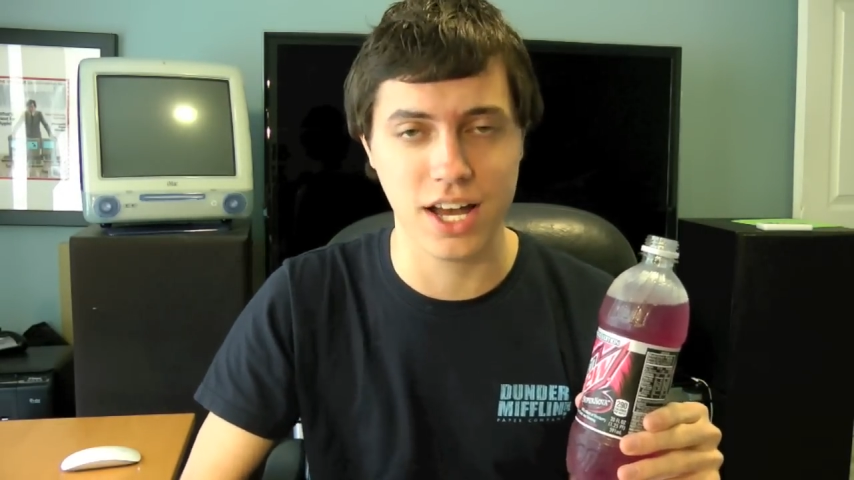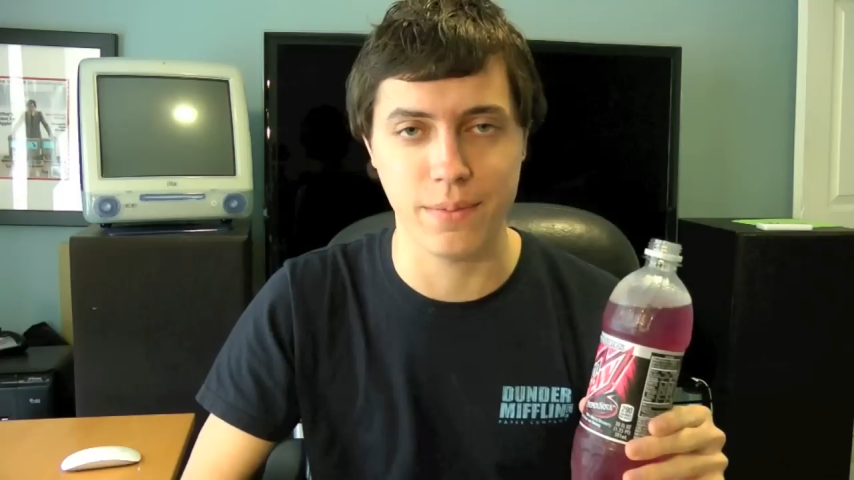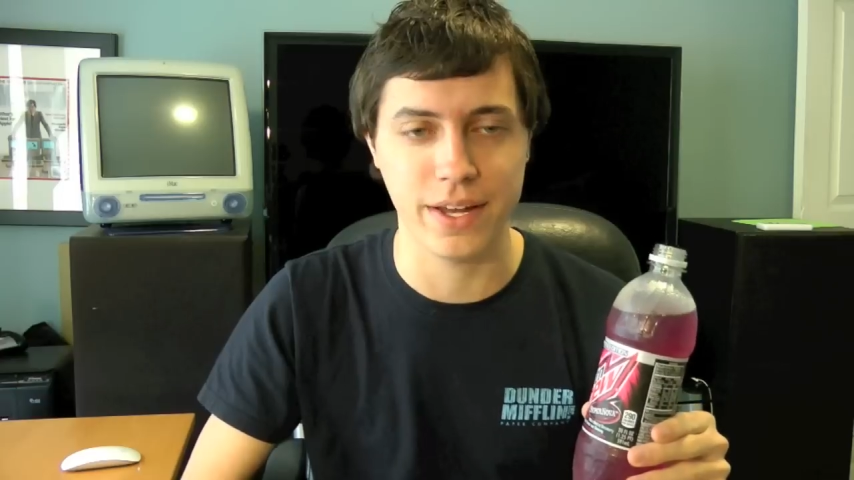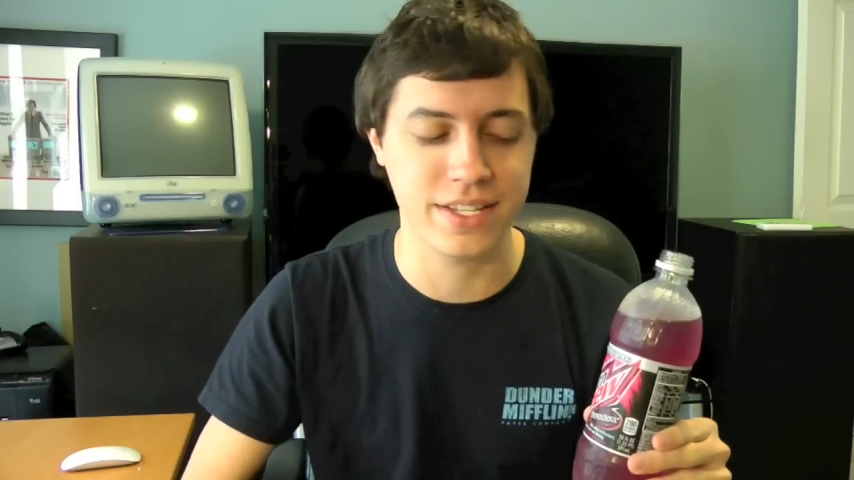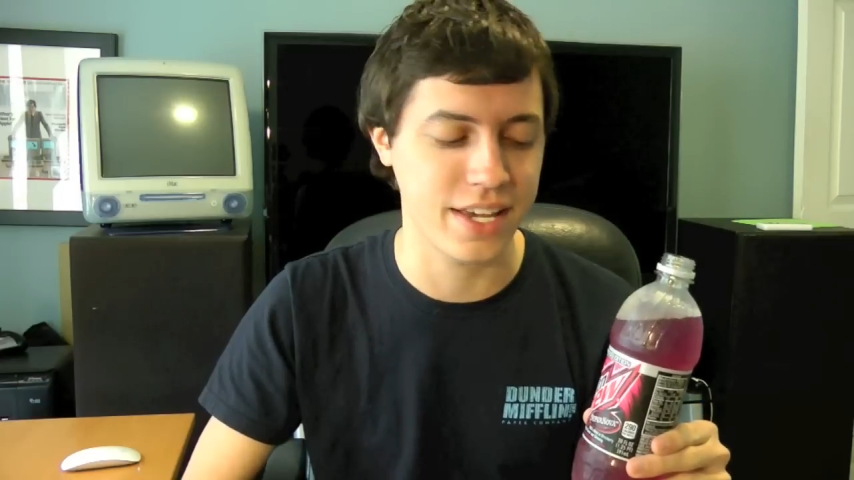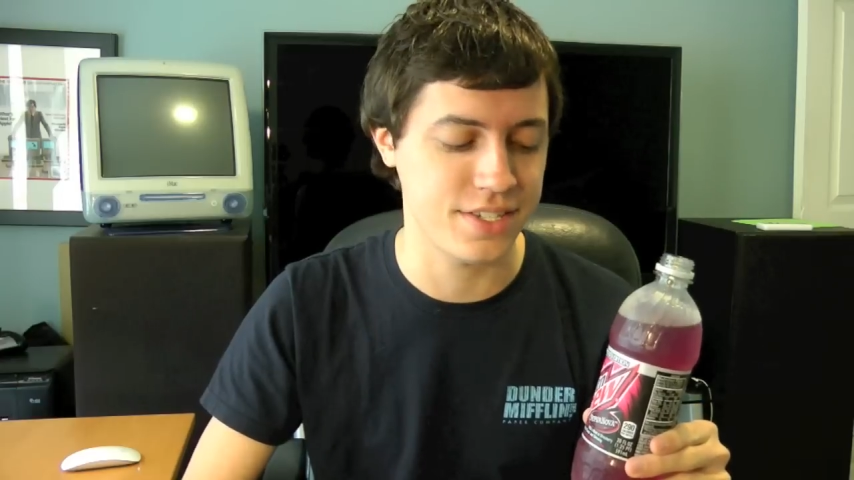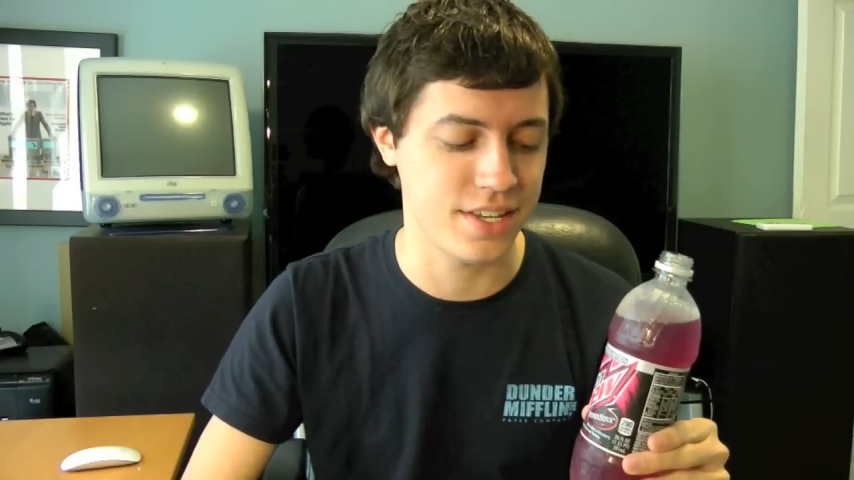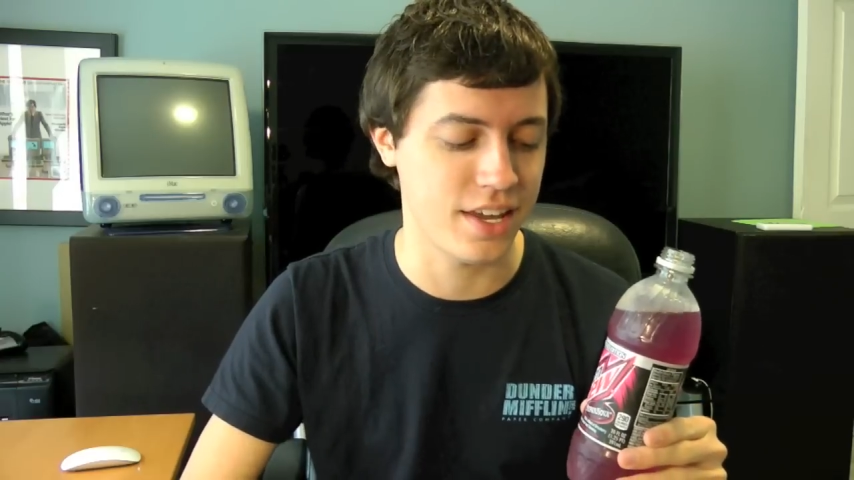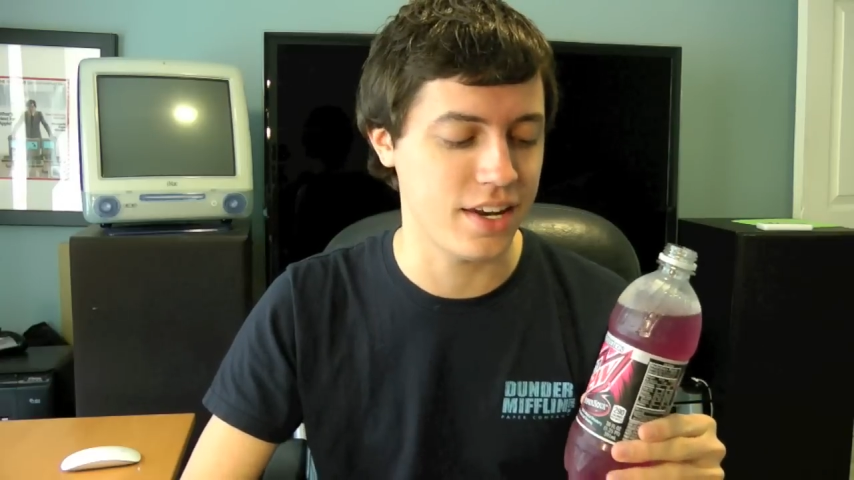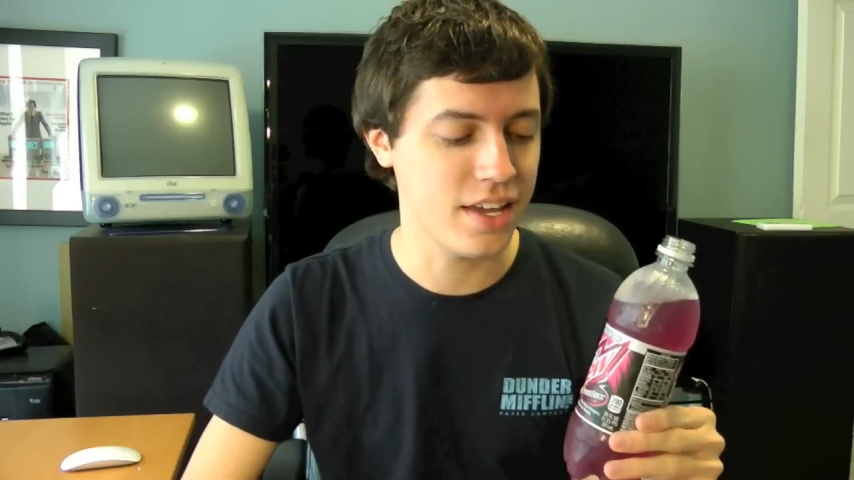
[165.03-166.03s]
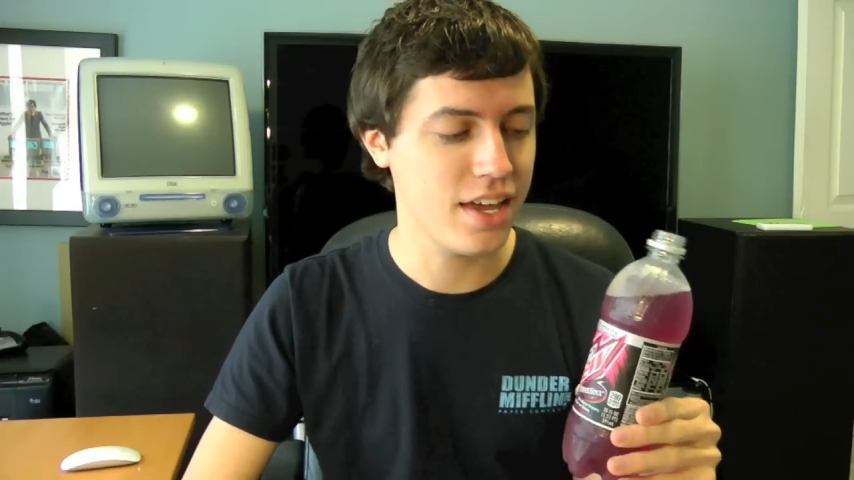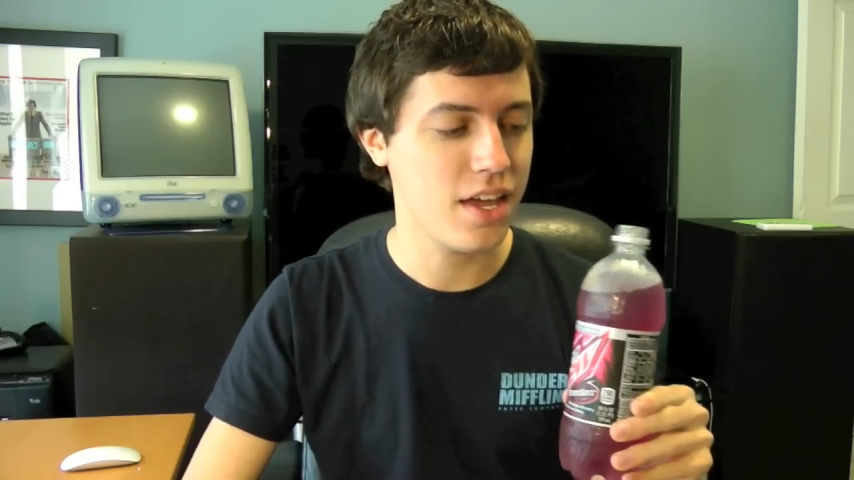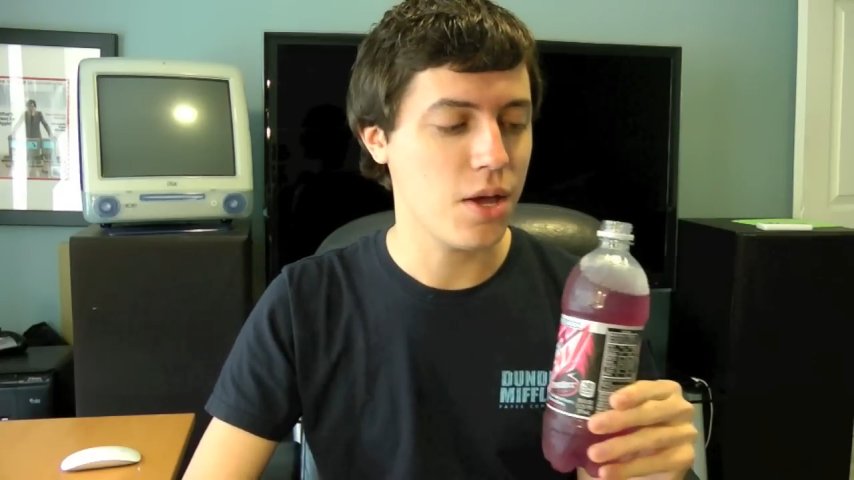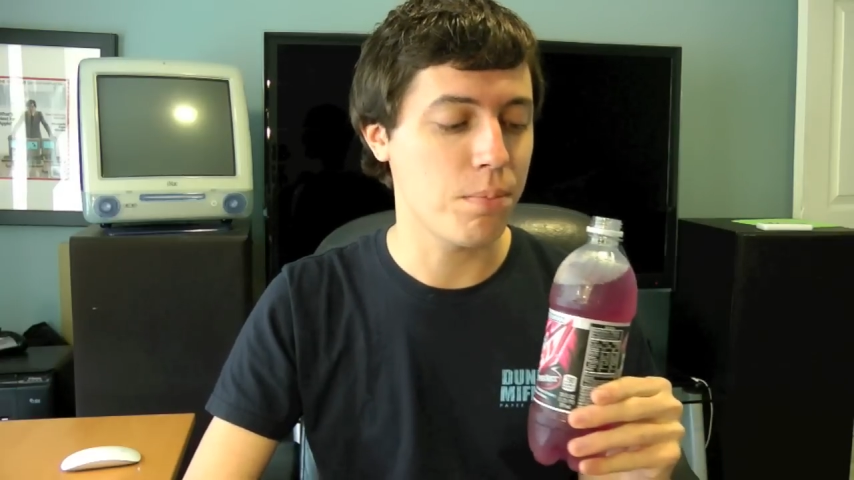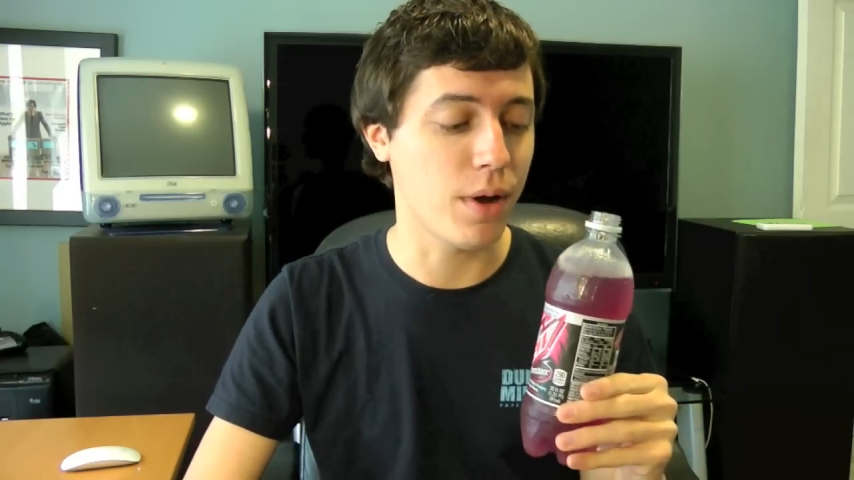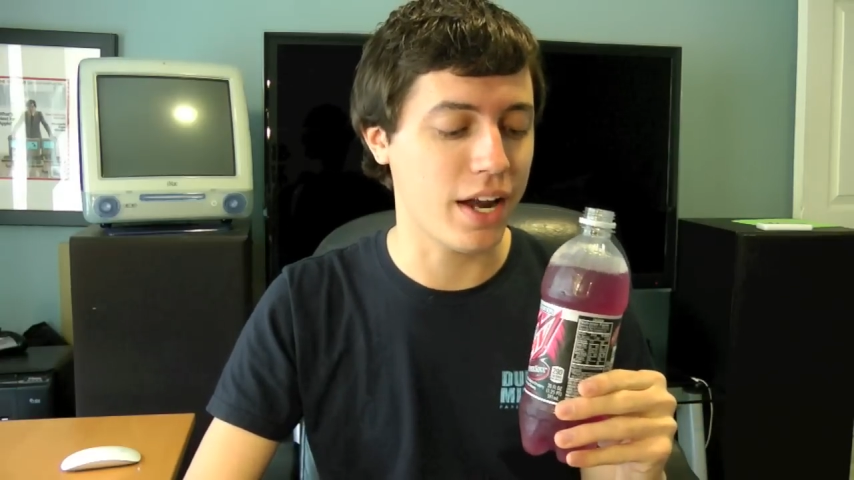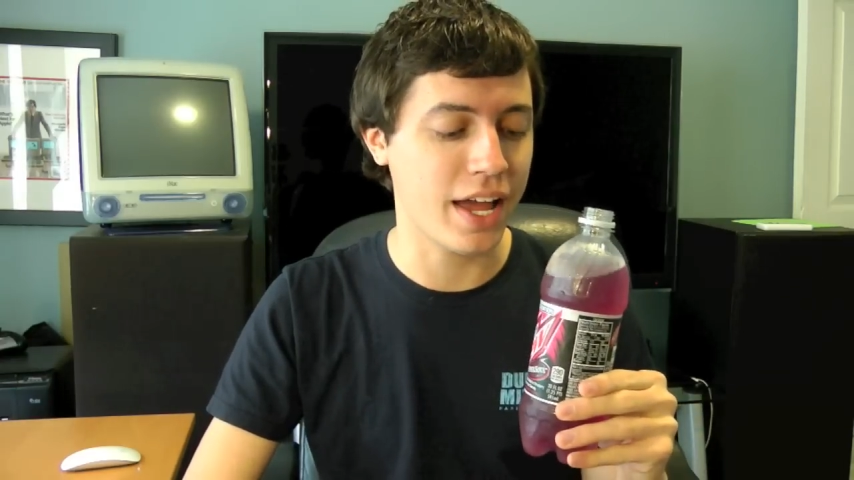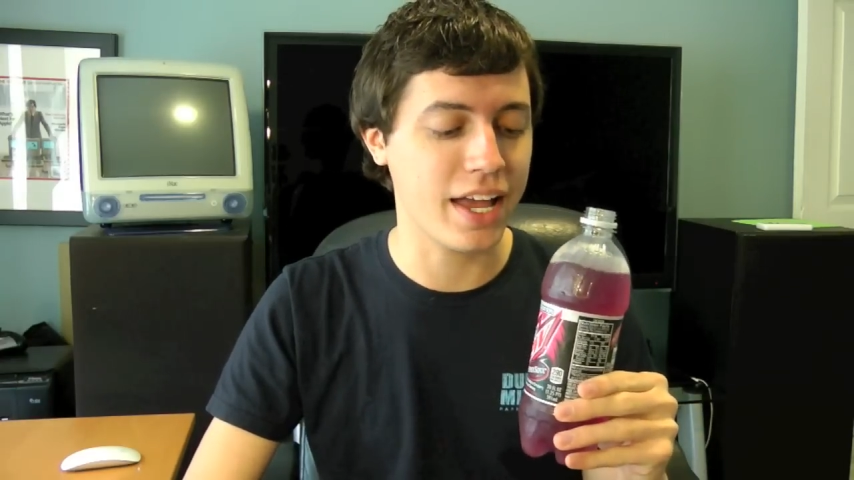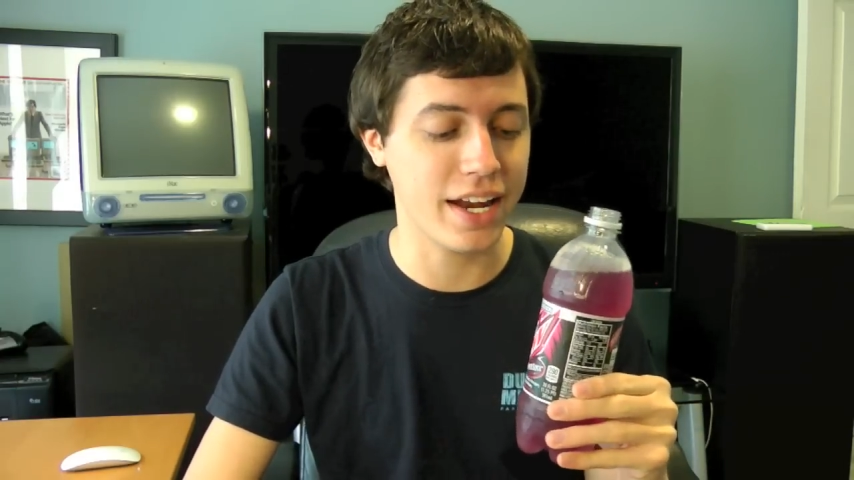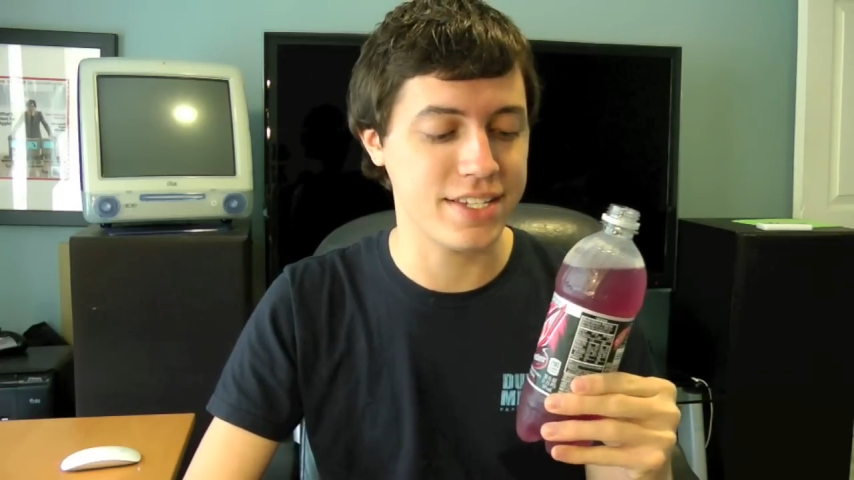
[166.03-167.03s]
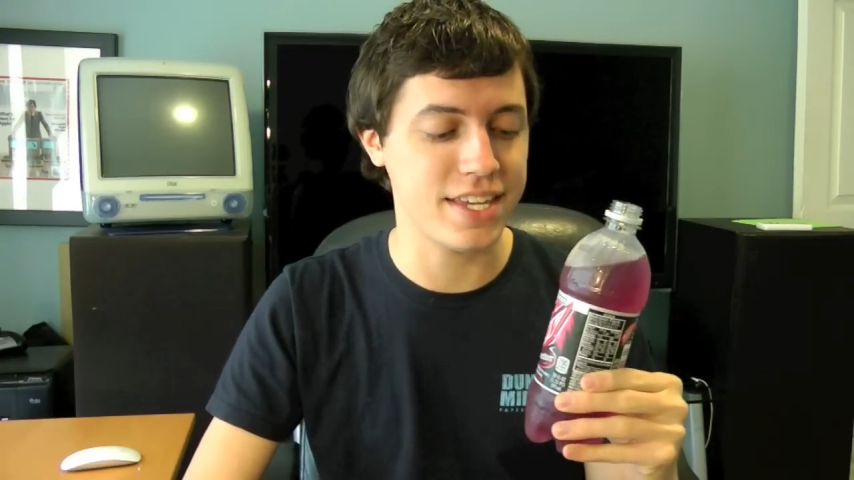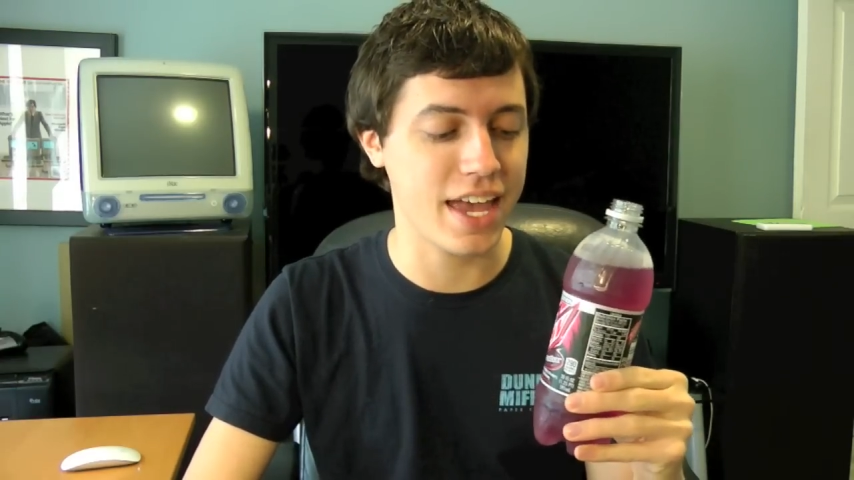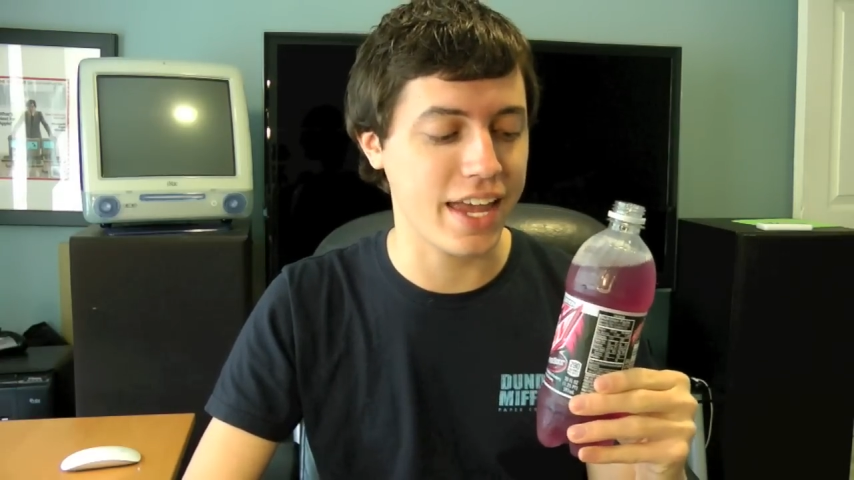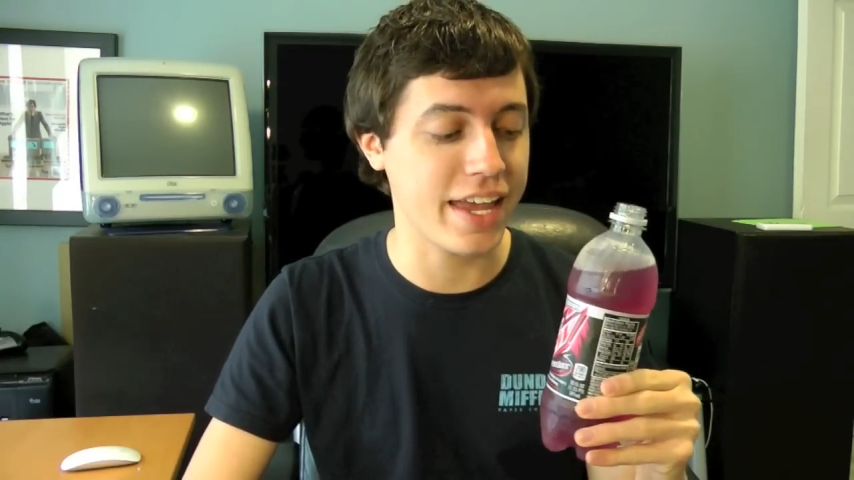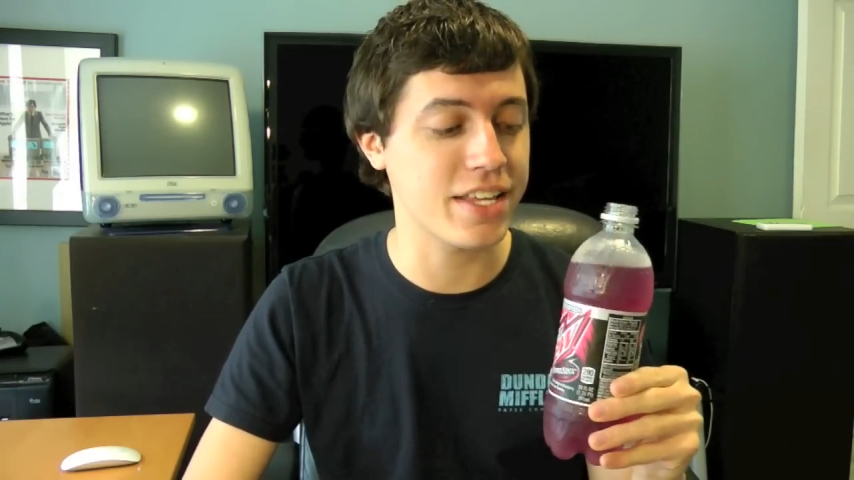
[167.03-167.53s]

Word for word: time I tasted it. But I gotta say,